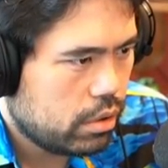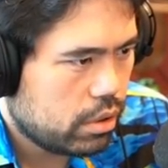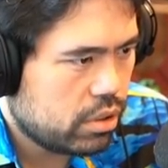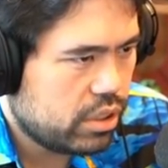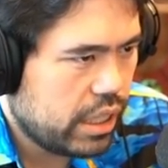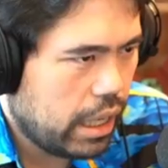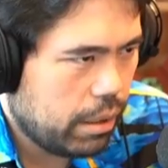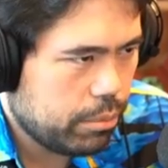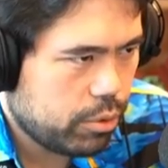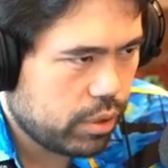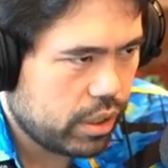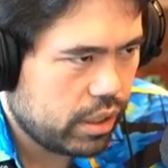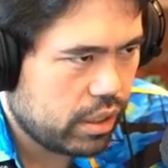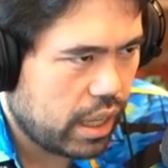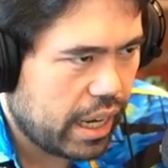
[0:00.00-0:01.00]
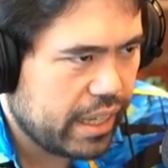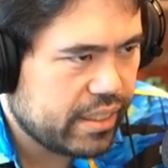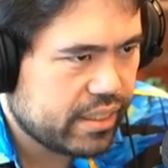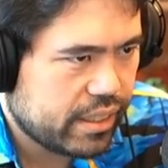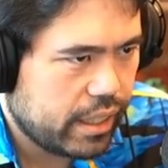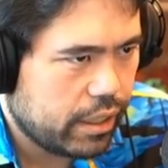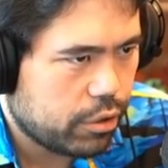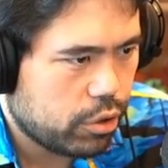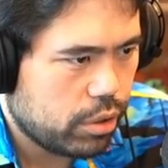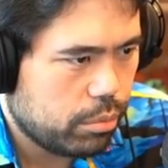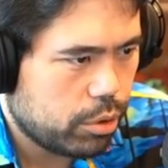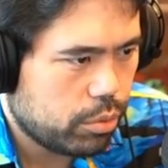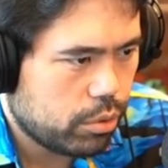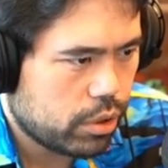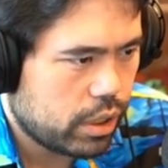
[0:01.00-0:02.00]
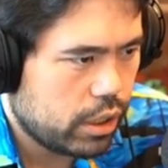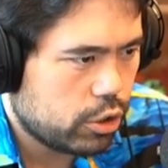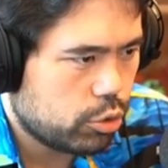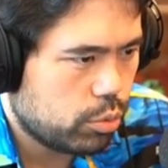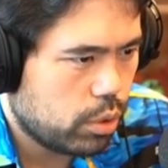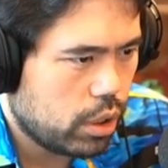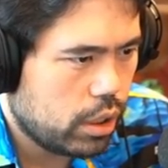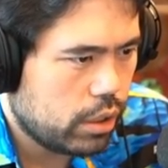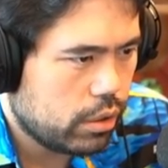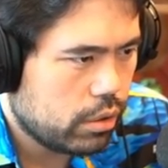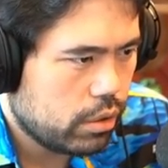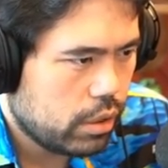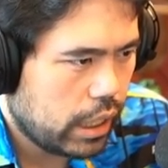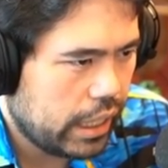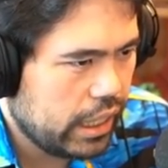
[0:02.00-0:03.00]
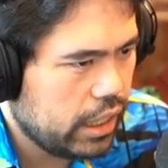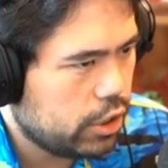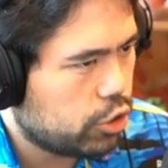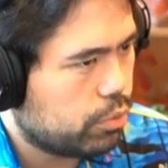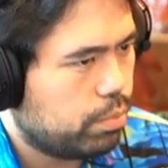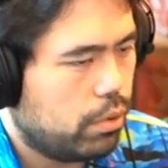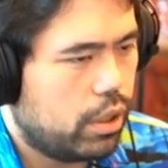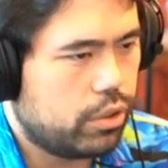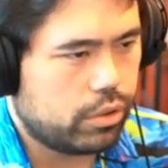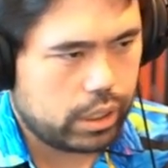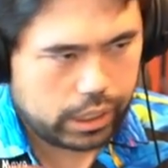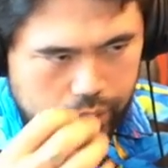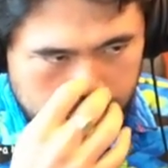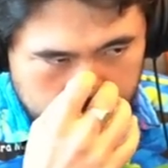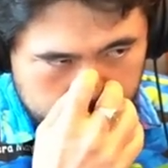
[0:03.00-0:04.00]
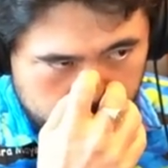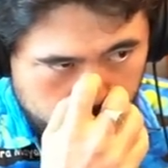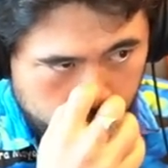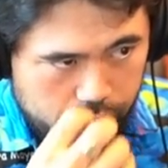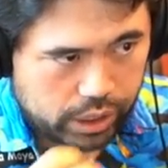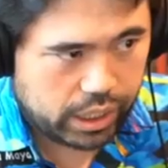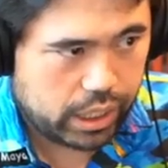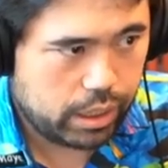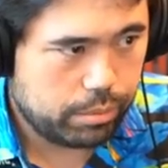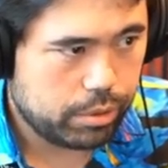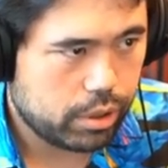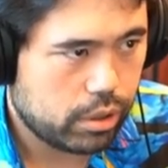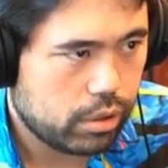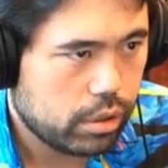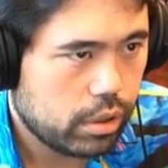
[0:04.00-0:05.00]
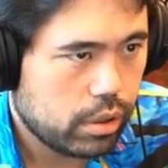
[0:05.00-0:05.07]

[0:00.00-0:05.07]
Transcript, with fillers: because now I'm threatening to ice skater him with rook h1 I think he just blundered I think I'm gonna win the game here